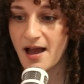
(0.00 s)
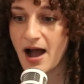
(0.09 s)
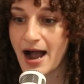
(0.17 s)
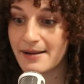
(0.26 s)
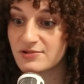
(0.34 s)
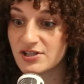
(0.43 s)

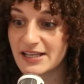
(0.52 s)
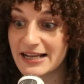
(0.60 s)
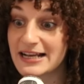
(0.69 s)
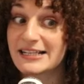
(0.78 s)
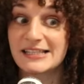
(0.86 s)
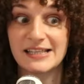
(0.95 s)
I'm just, like,
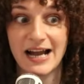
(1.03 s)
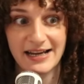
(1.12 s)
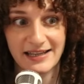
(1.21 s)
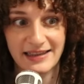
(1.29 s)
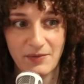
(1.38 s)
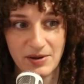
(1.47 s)

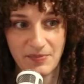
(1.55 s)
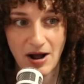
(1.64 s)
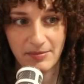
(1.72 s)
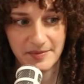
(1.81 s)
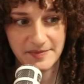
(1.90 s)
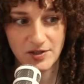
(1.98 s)
excited that we
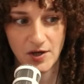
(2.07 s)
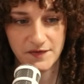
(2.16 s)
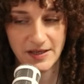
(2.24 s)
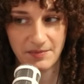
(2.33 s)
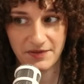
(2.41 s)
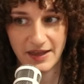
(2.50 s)
problem solve
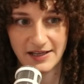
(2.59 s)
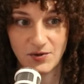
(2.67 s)
something.